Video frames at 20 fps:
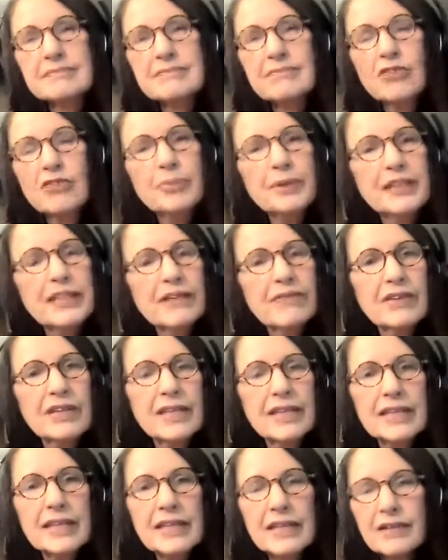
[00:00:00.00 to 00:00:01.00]
We've been
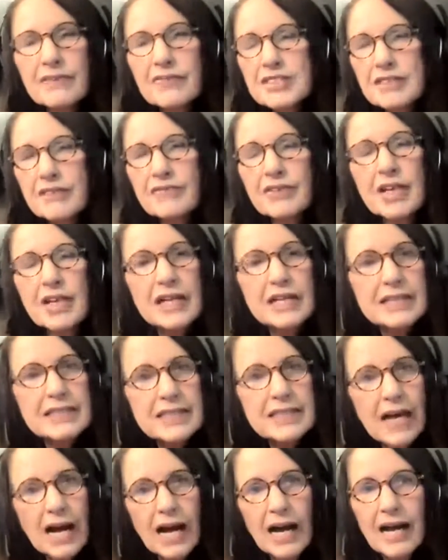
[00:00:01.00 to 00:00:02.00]
given the gifts of
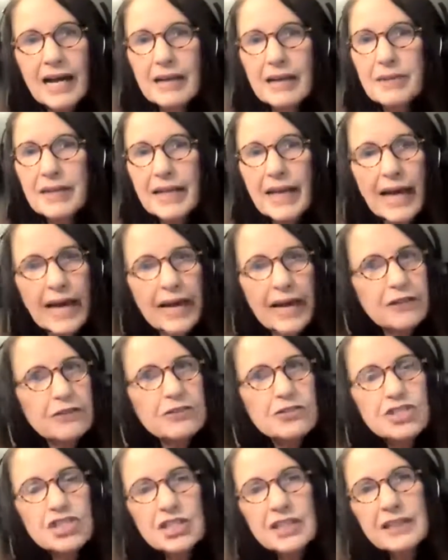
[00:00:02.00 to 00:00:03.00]
time and
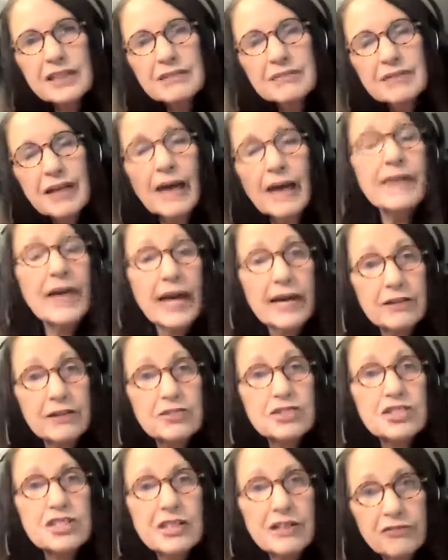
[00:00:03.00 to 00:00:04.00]
energy, and the
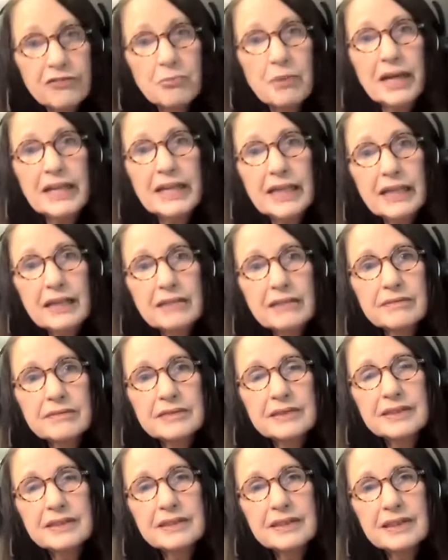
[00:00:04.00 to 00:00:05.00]
energy of money,
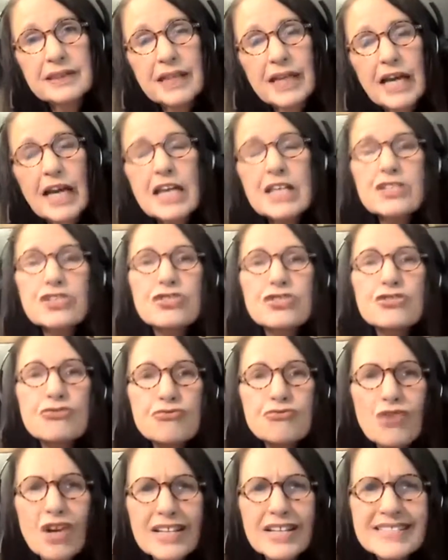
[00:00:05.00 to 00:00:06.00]

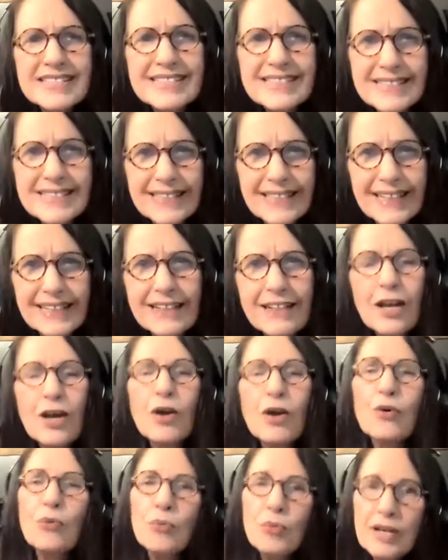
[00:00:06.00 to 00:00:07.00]
entrusted
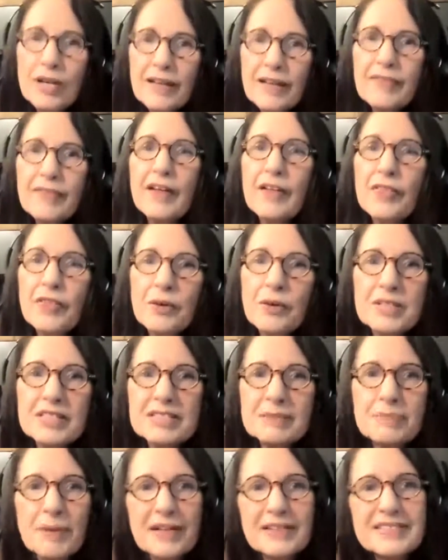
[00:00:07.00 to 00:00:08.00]
with the
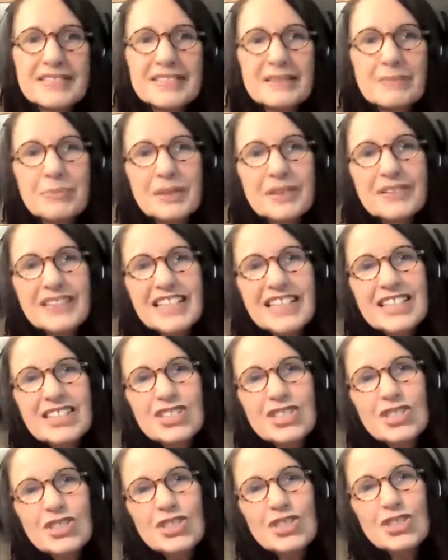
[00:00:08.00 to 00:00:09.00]
responsibility
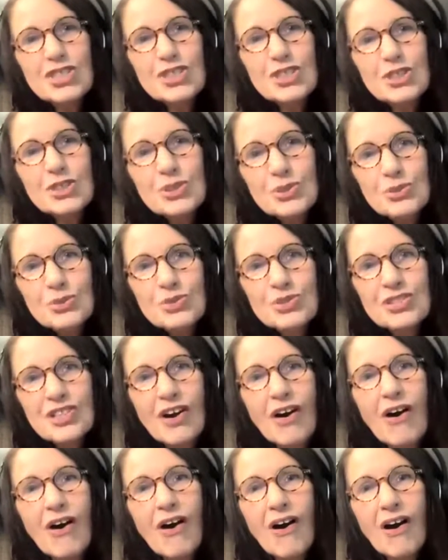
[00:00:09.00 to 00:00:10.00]
to use
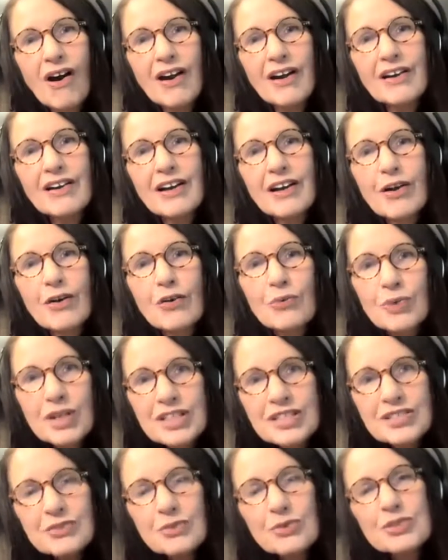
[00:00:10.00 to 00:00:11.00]
our
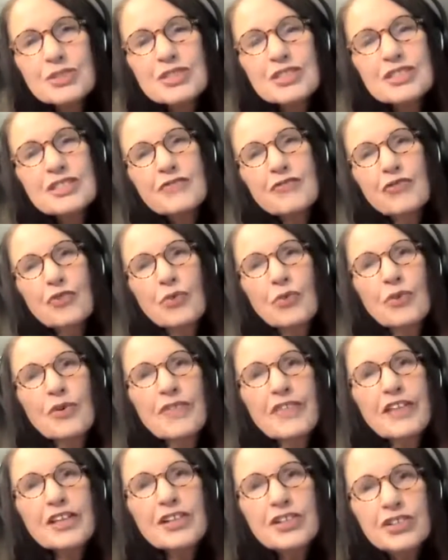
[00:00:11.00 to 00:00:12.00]
resources for
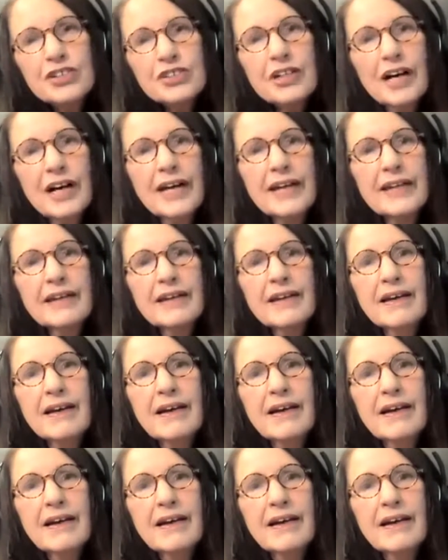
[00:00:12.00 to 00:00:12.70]
the good